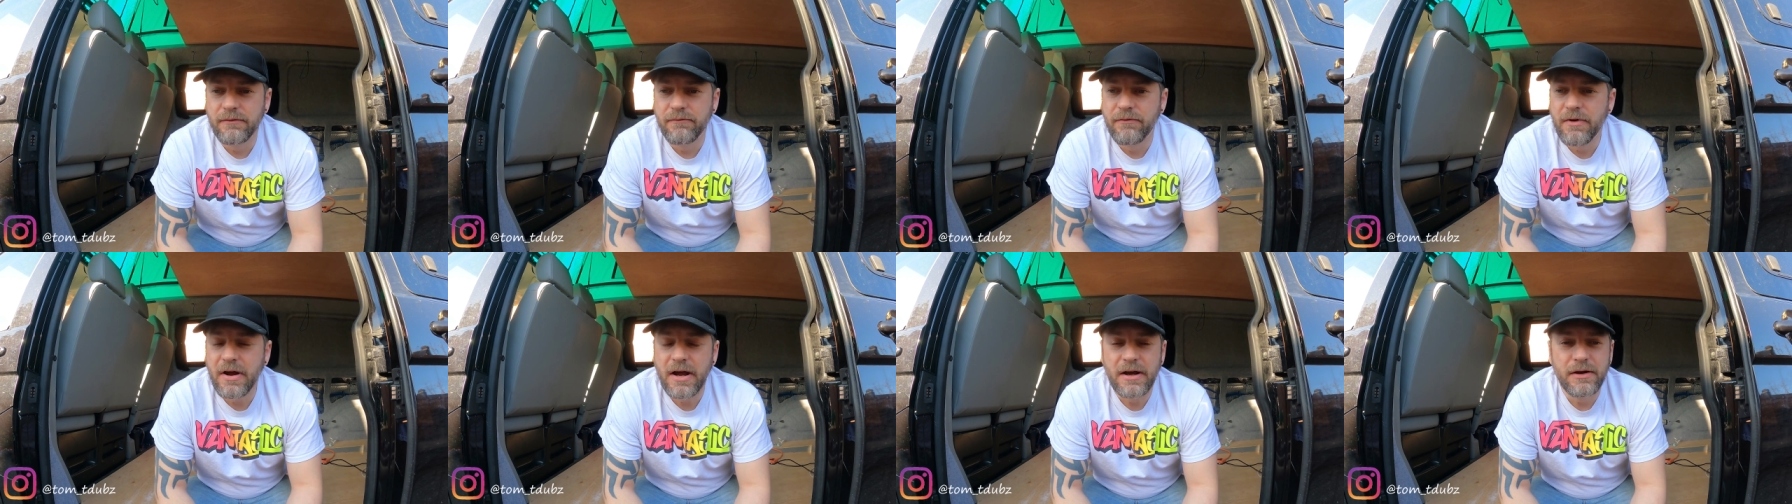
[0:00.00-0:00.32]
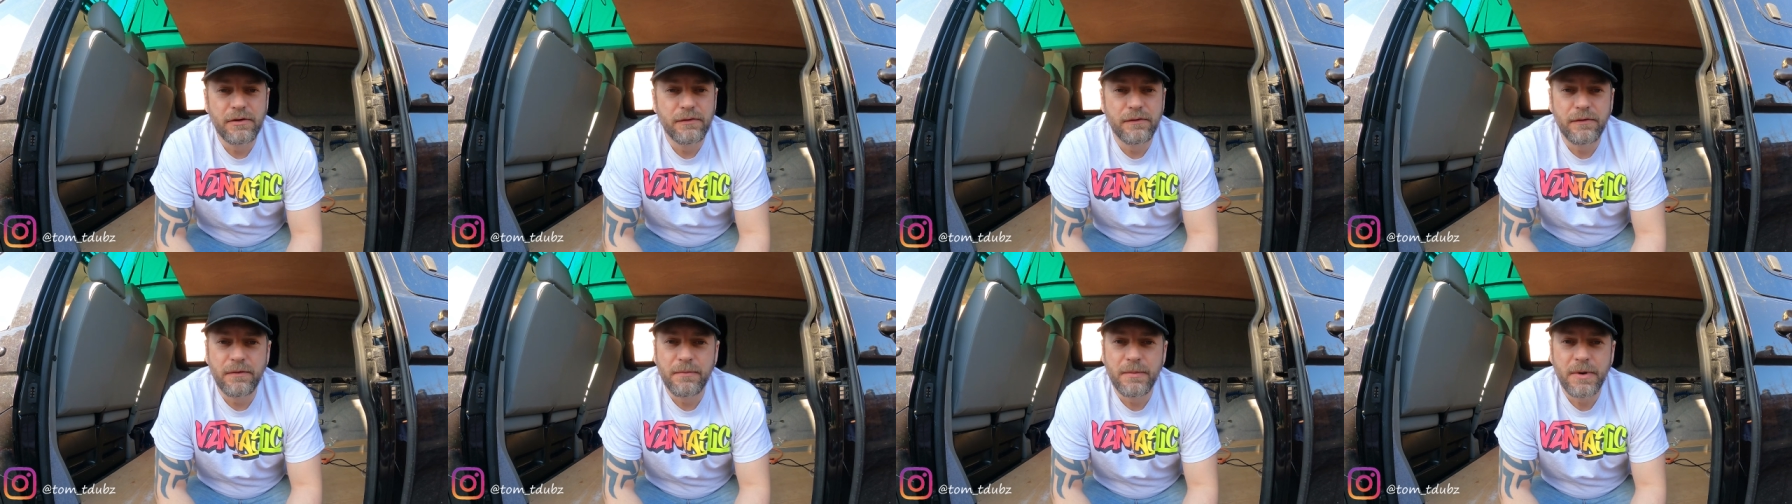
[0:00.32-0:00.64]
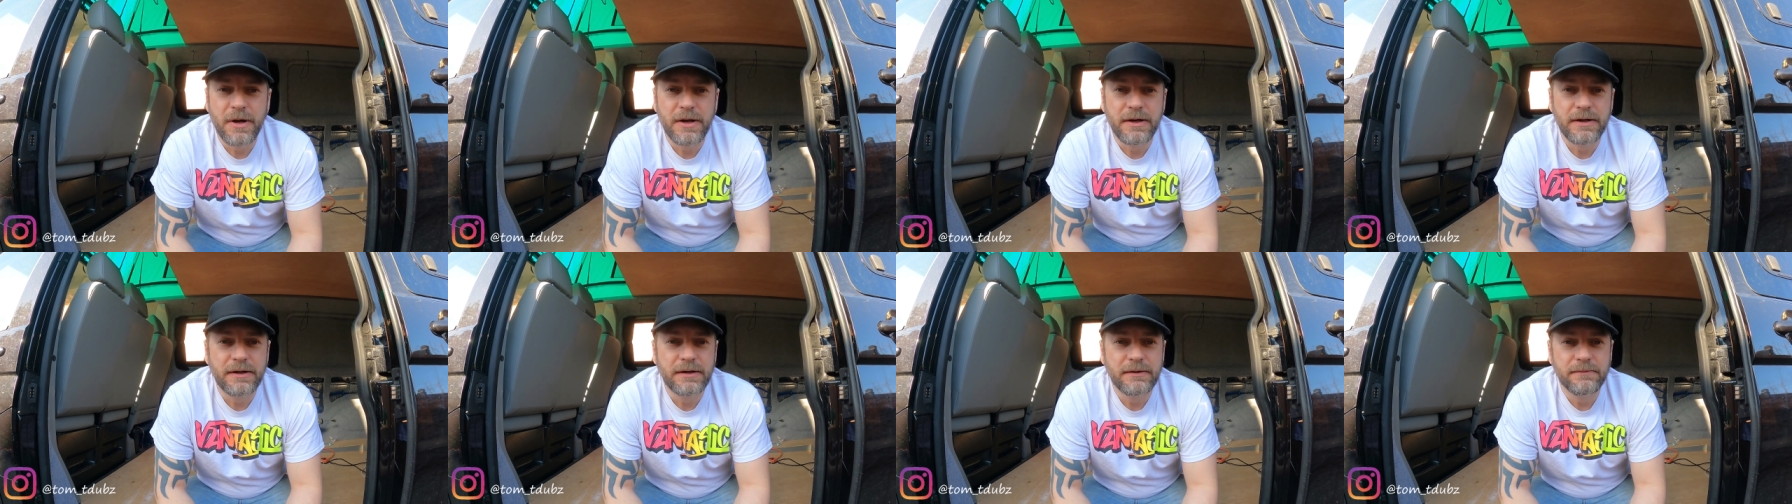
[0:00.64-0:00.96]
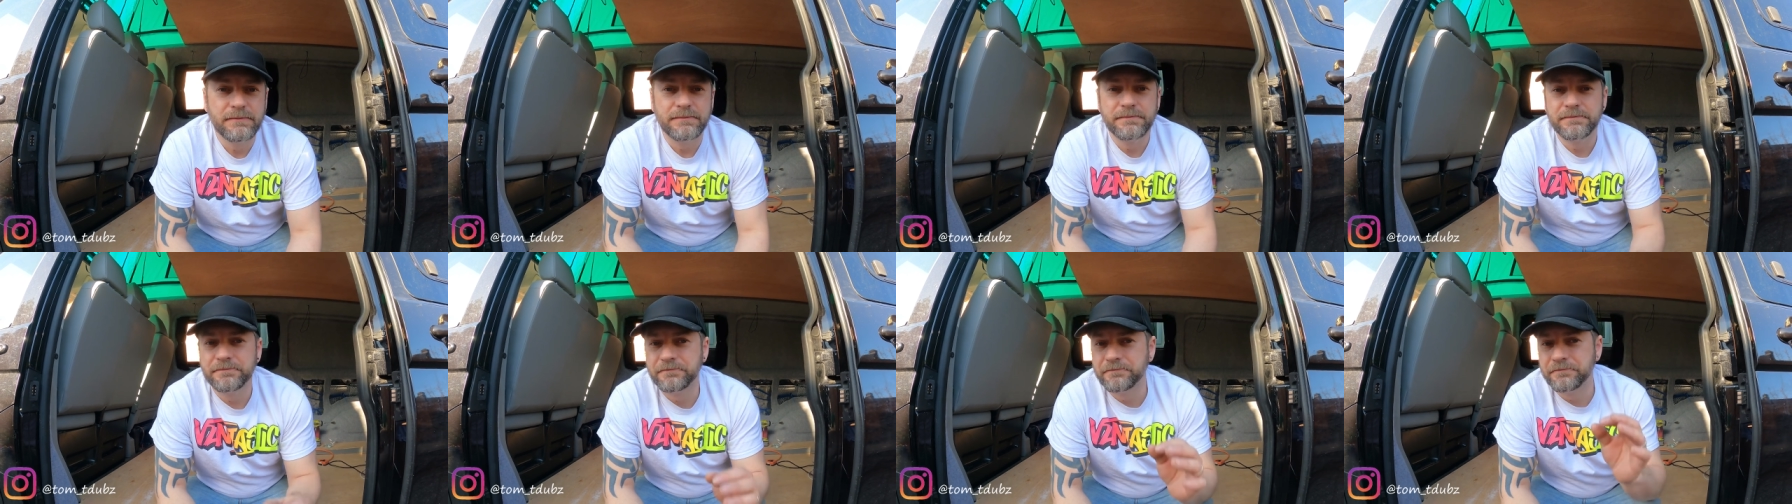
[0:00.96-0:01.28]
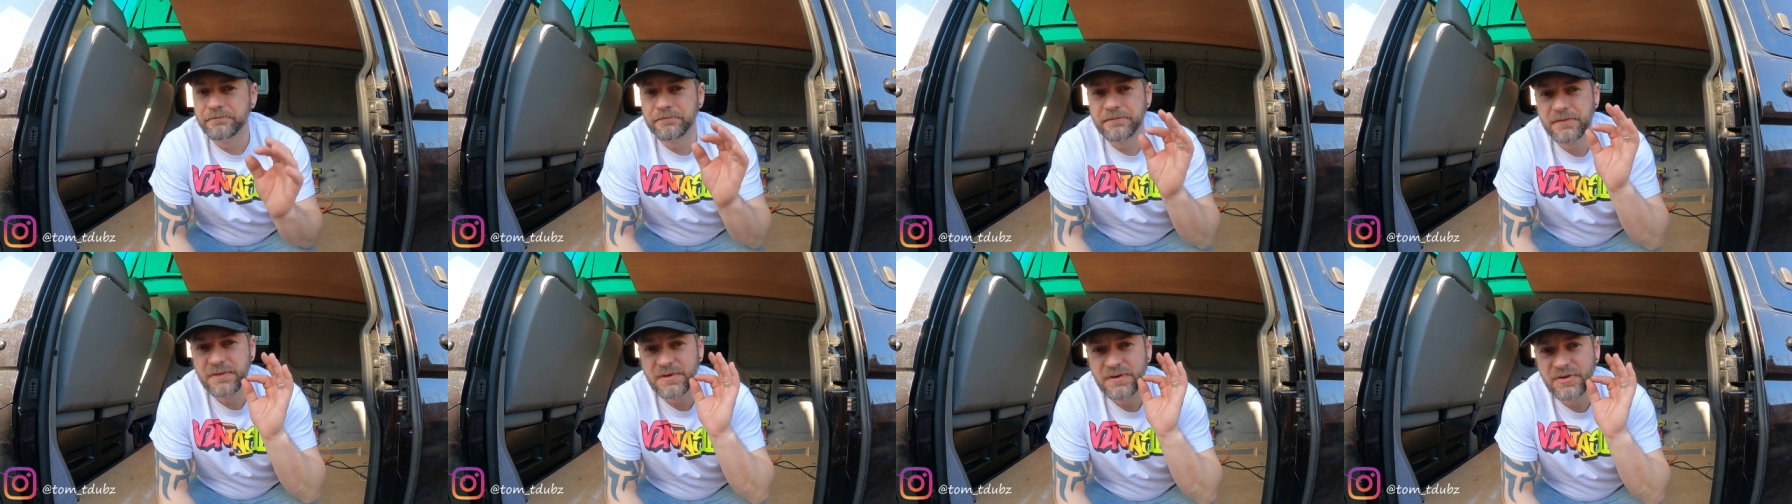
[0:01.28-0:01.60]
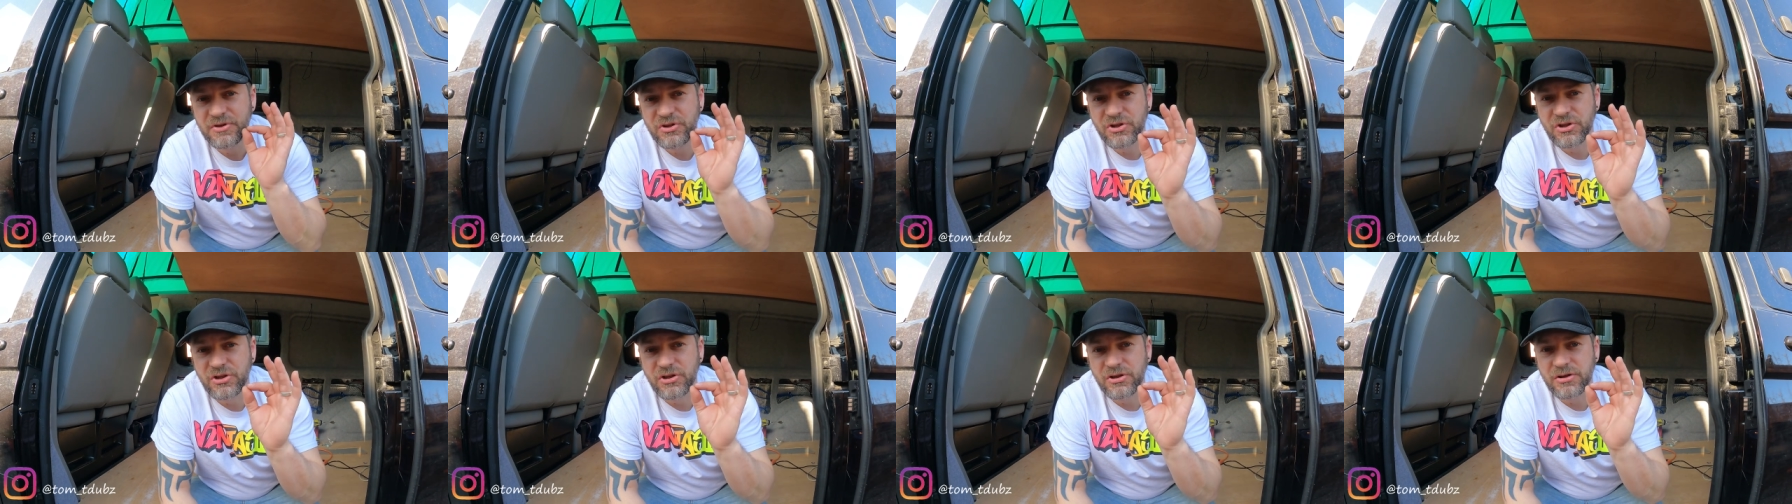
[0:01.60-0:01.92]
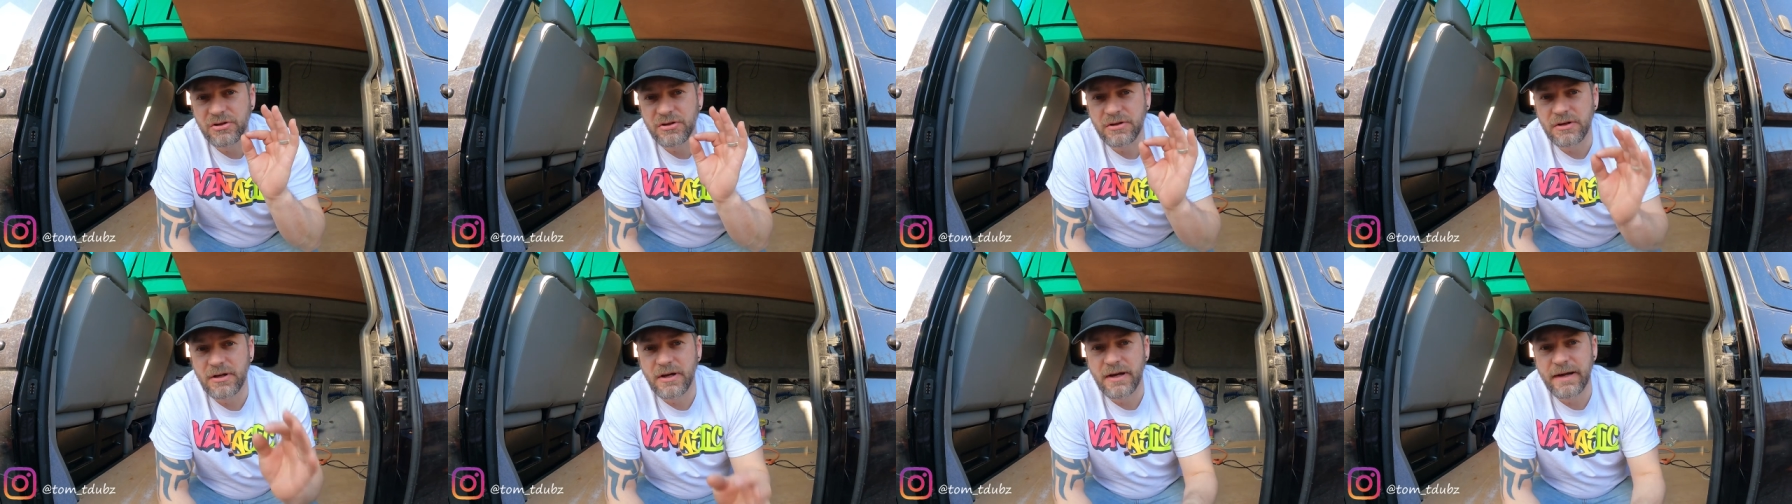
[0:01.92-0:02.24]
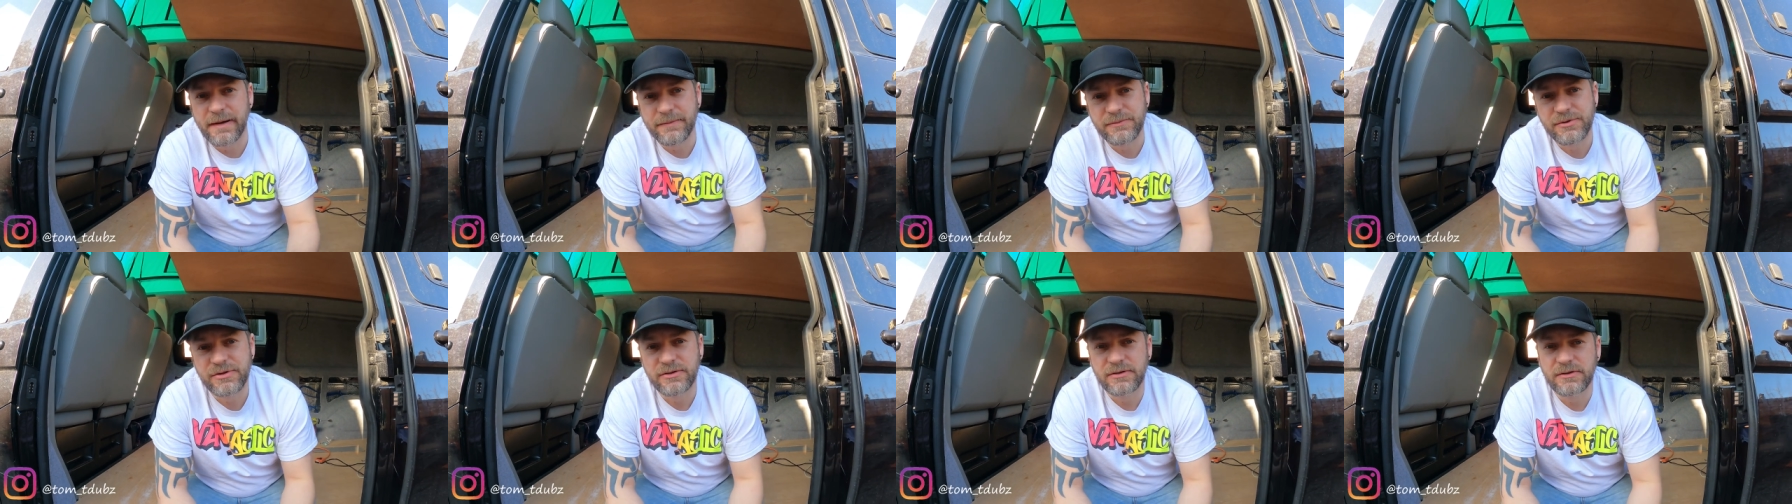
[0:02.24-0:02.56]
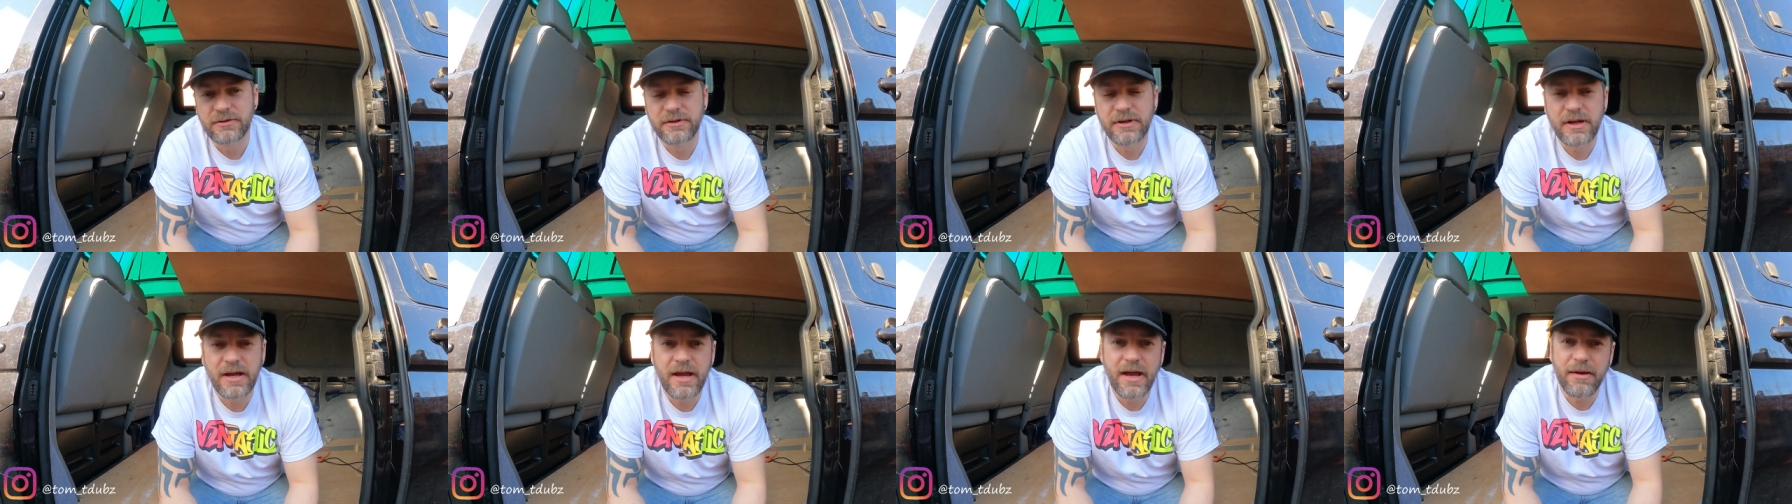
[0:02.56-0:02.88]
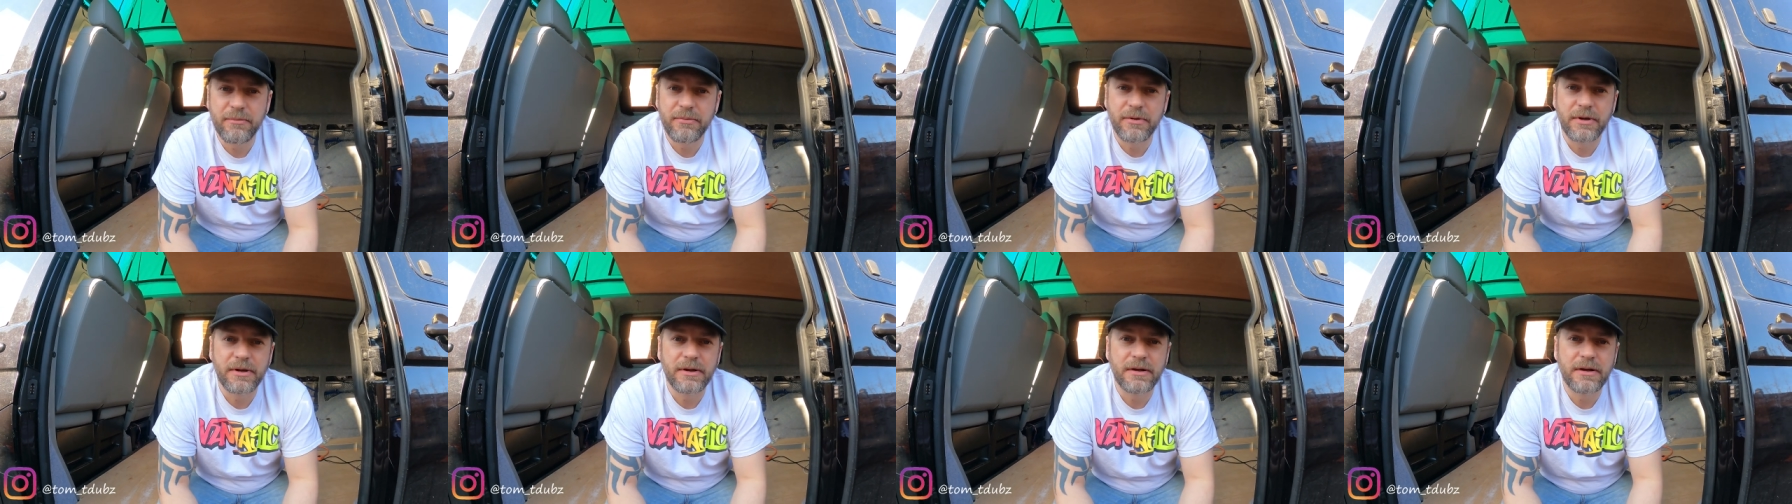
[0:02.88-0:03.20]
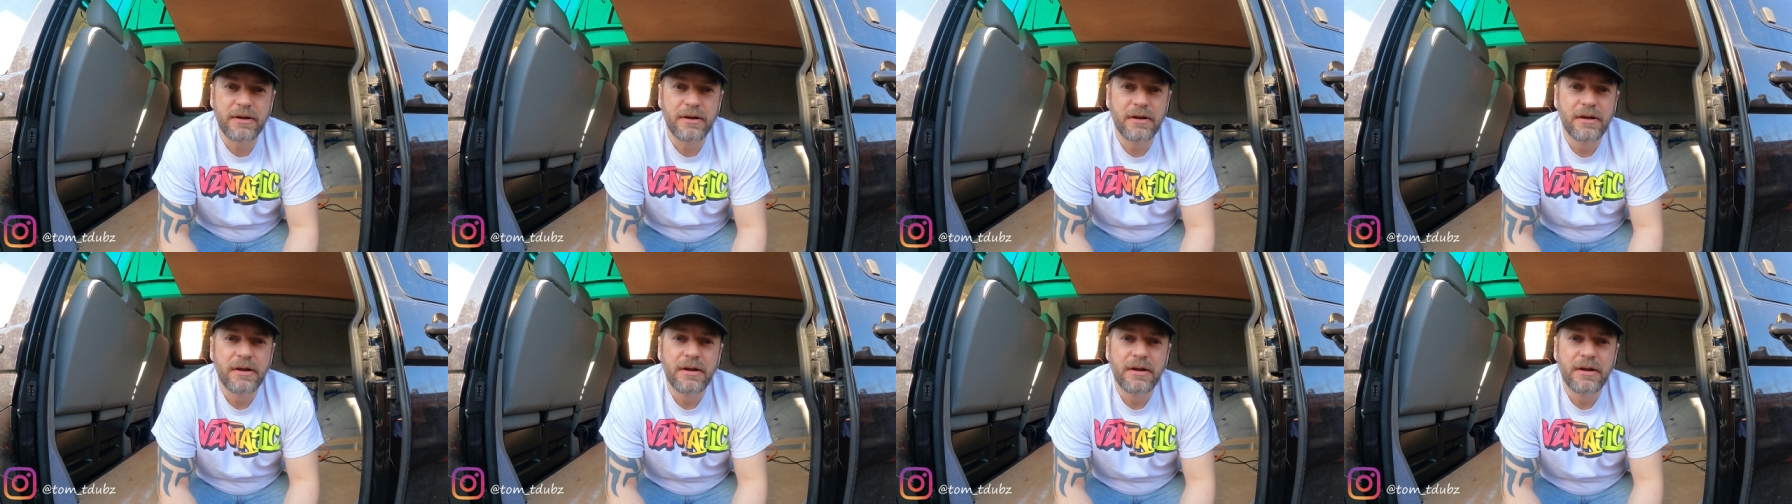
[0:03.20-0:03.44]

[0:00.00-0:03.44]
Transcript: value for money, absolutely epic.